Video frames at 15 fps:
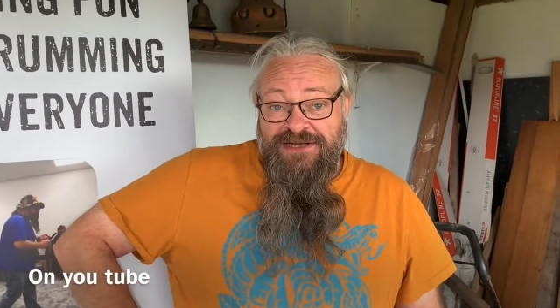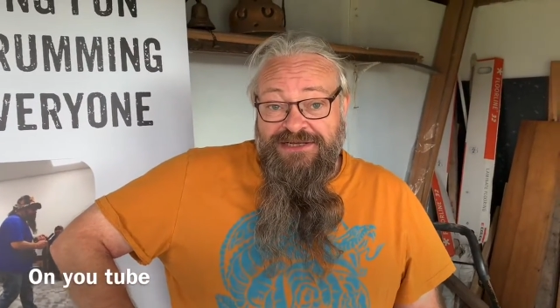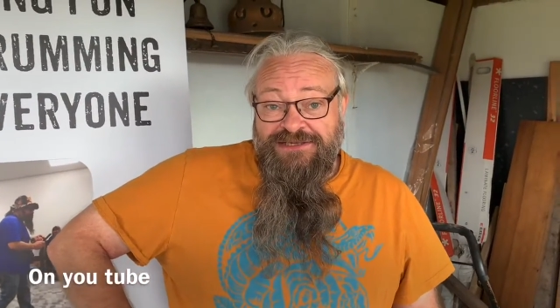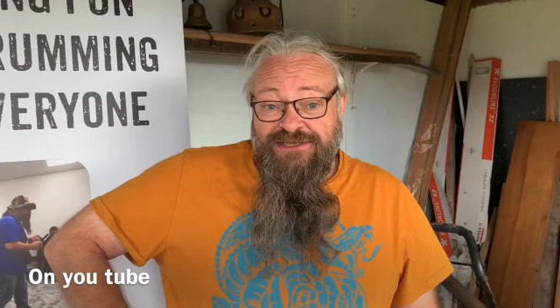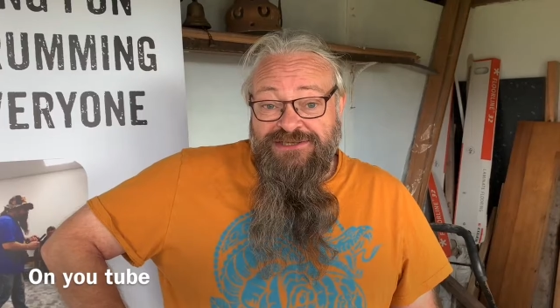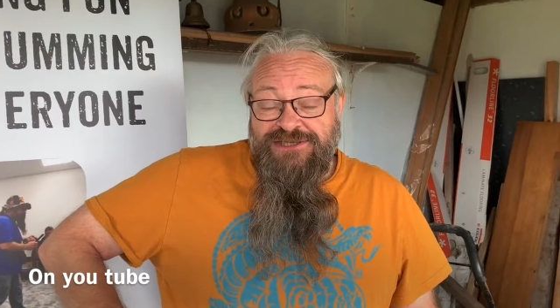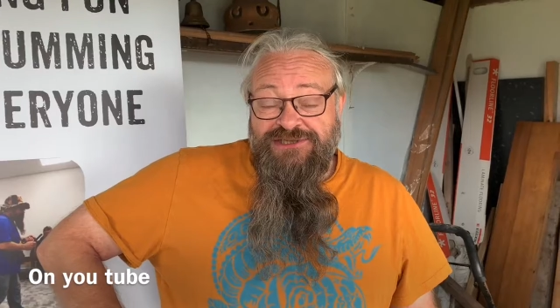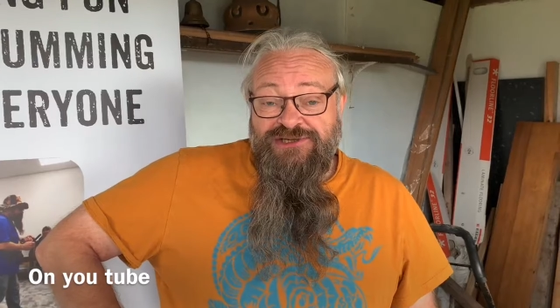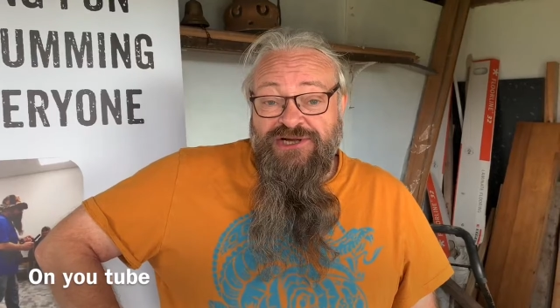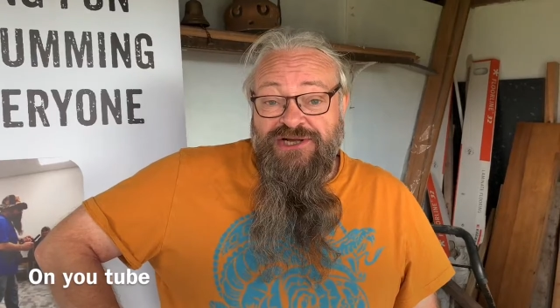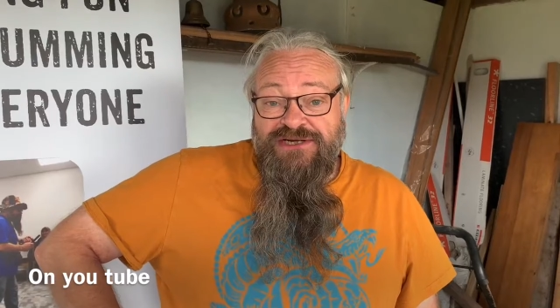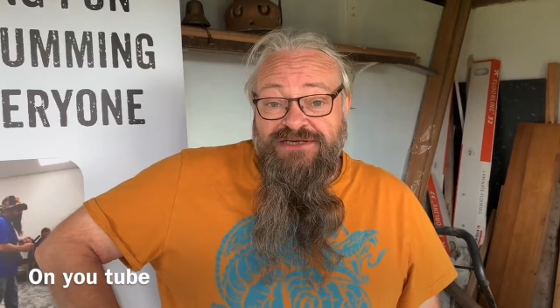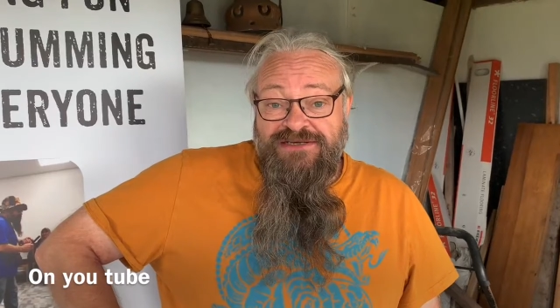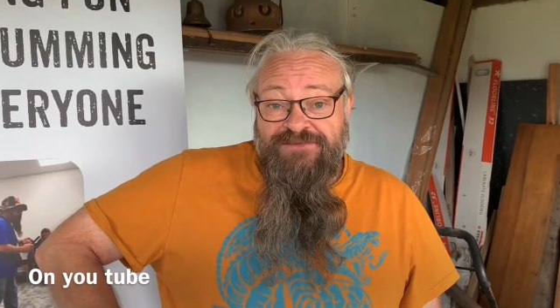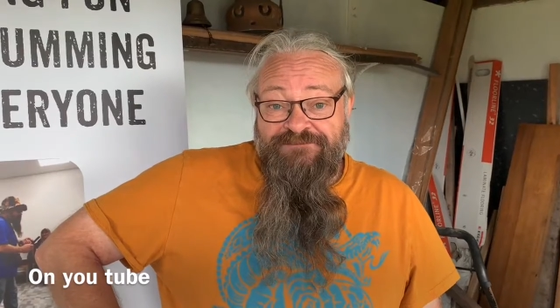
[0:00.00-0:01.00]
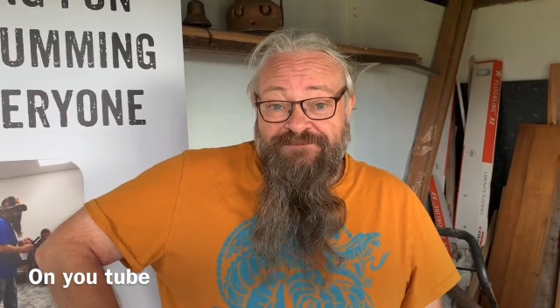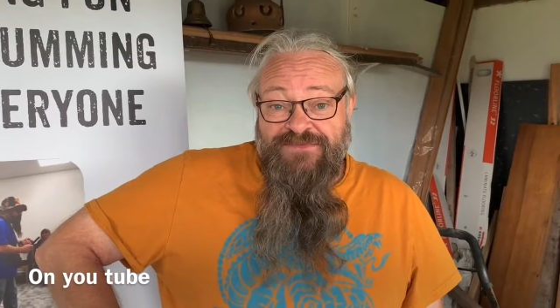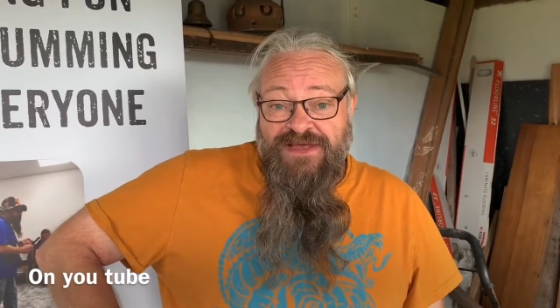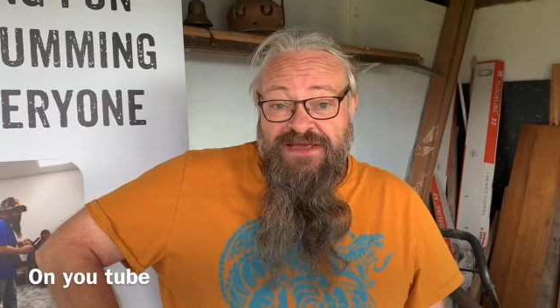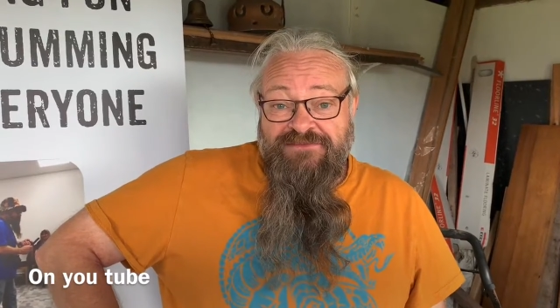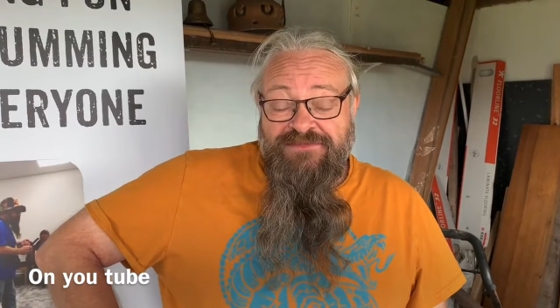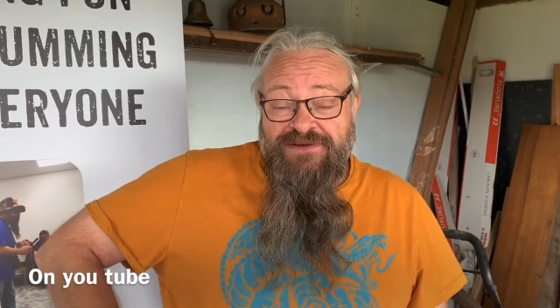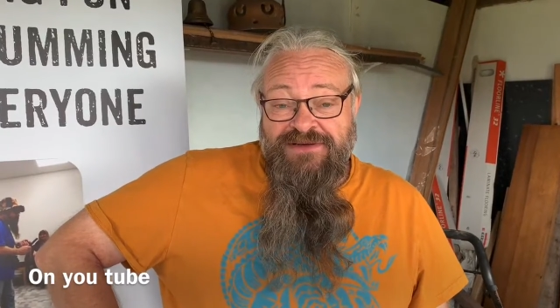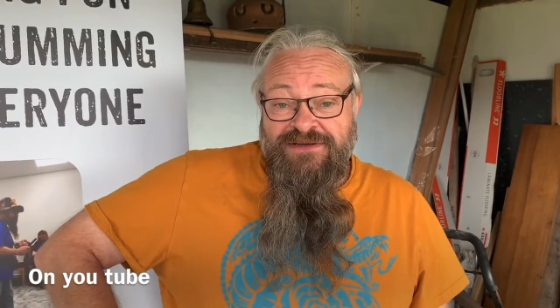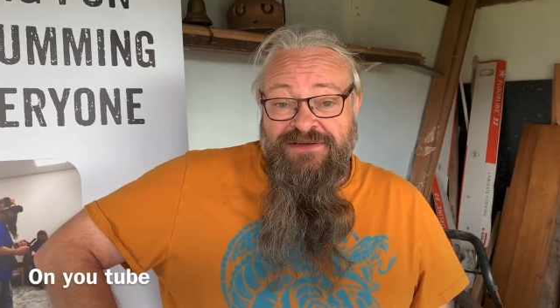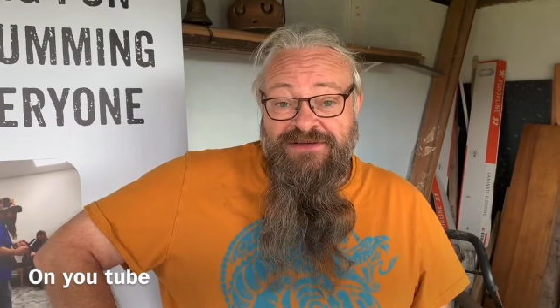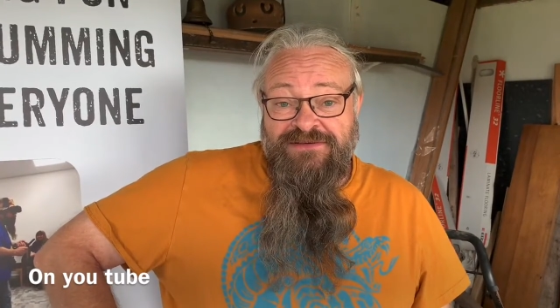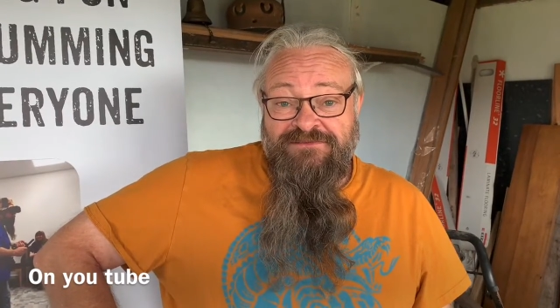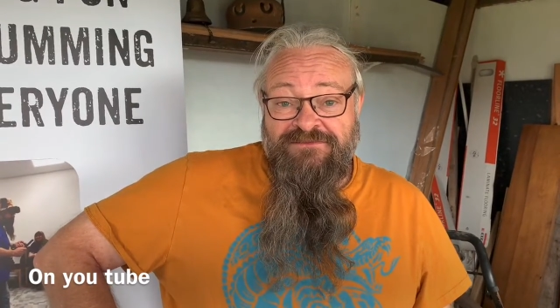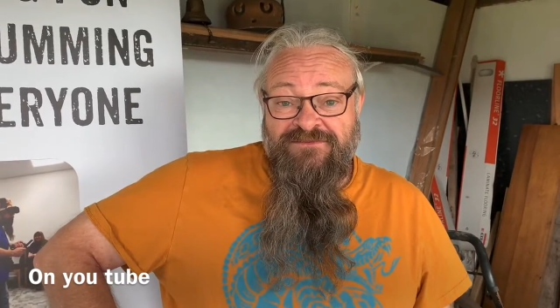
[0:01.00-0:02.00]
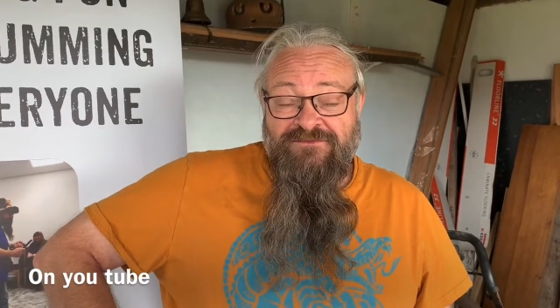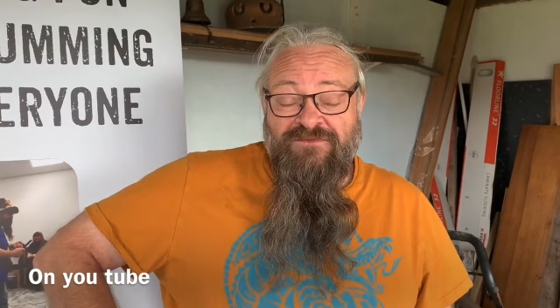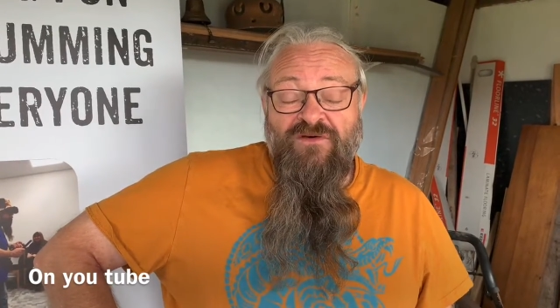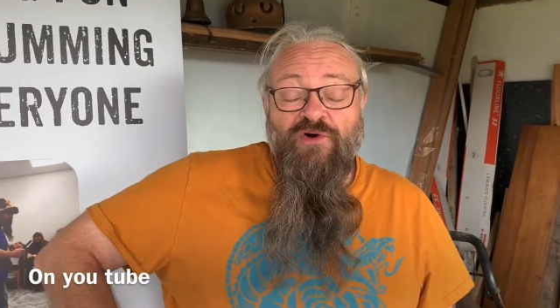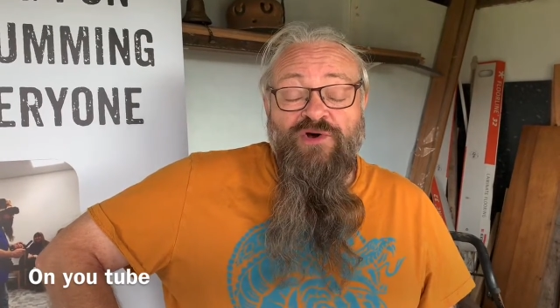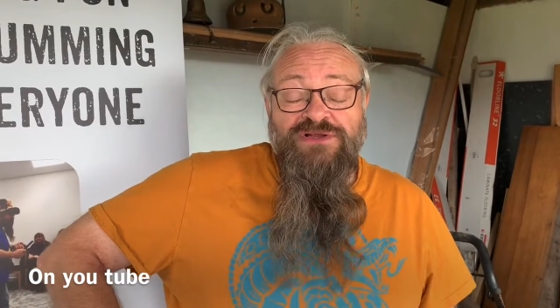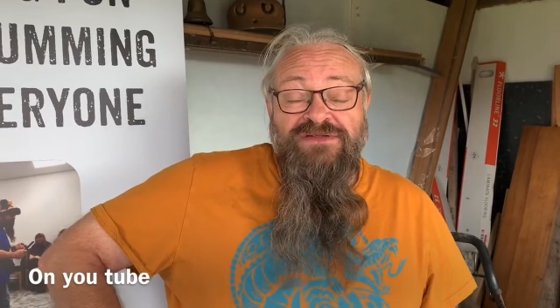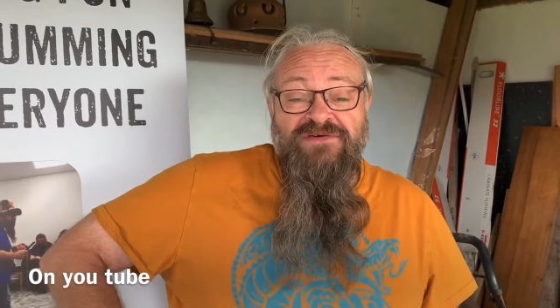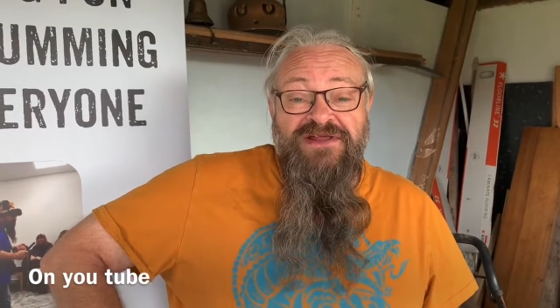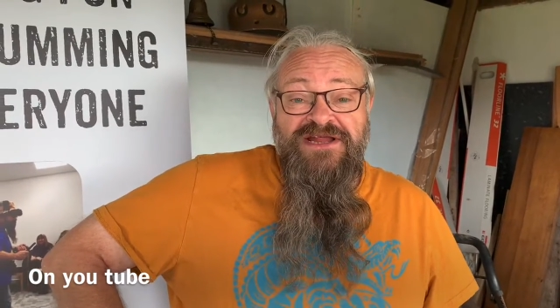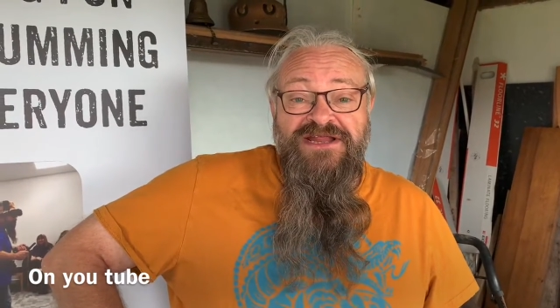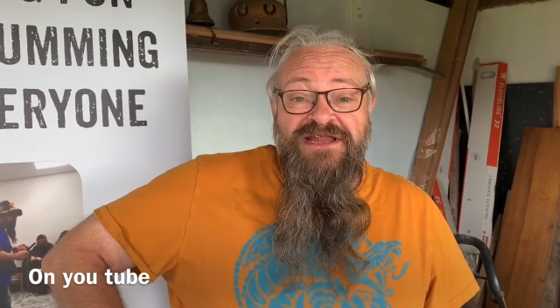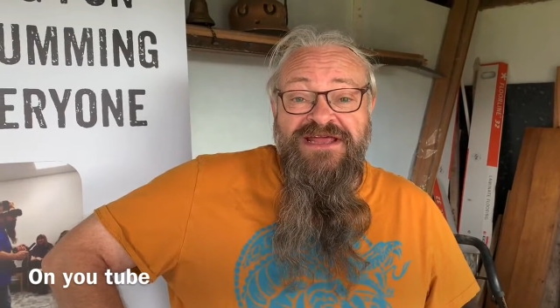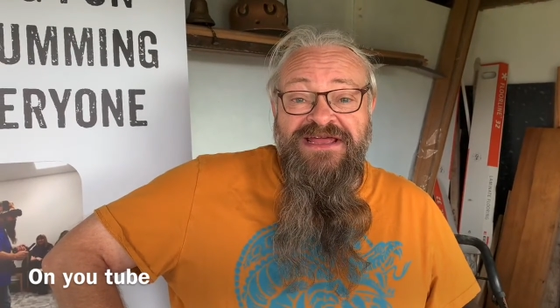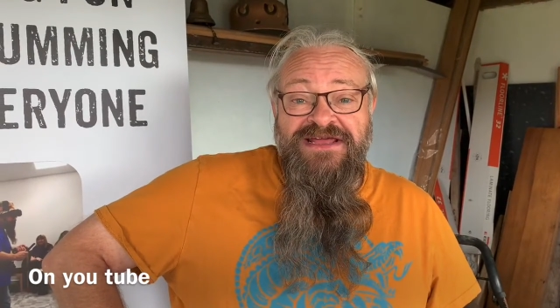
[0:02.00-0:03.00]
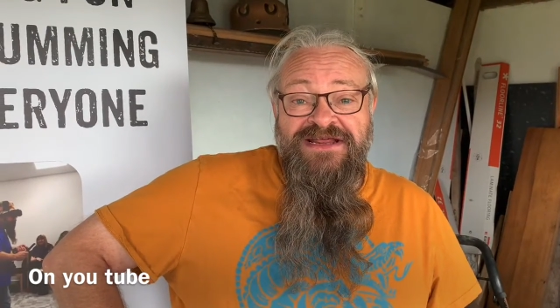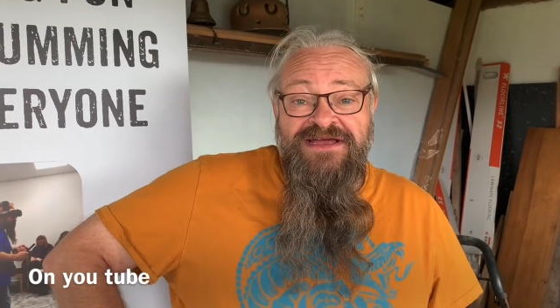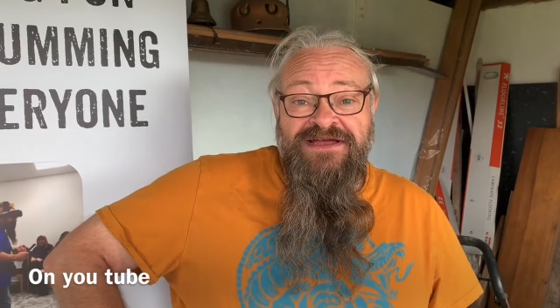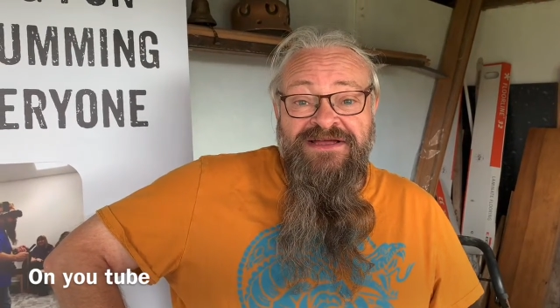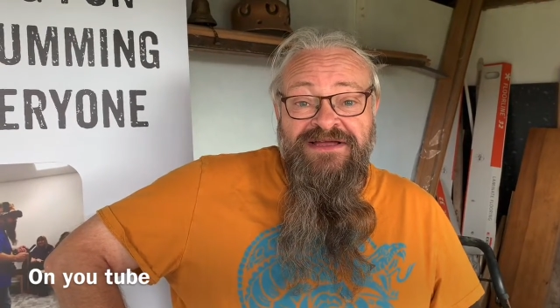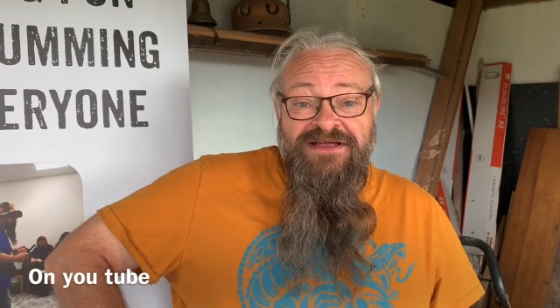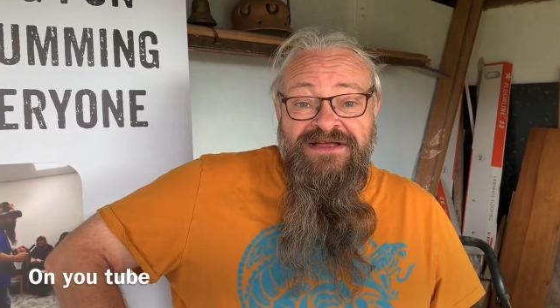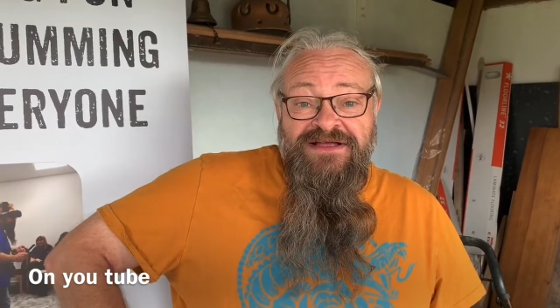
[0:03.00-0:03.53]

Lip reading: just to try and keep folk living in the area